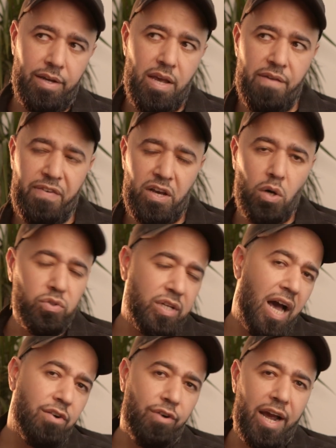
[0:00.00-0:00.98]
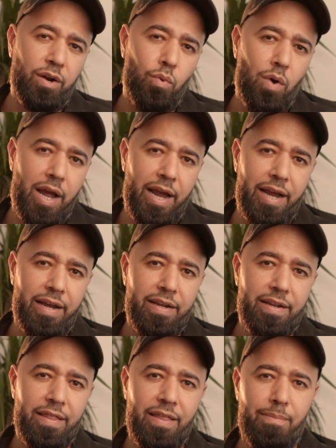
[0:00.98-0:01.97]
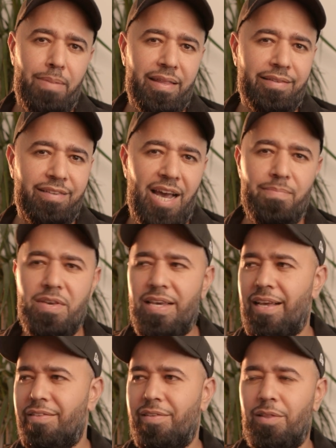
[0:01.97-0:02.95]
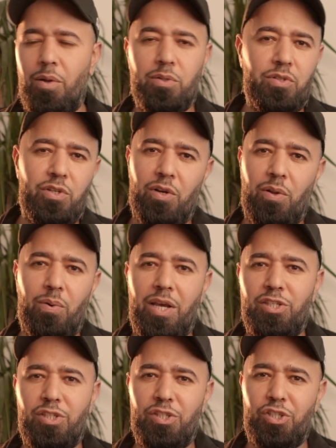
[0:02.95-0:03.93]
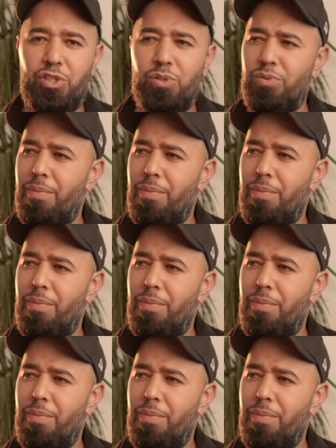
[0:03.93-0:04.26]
if it goes on right away, then by the time you get to your location to shoot,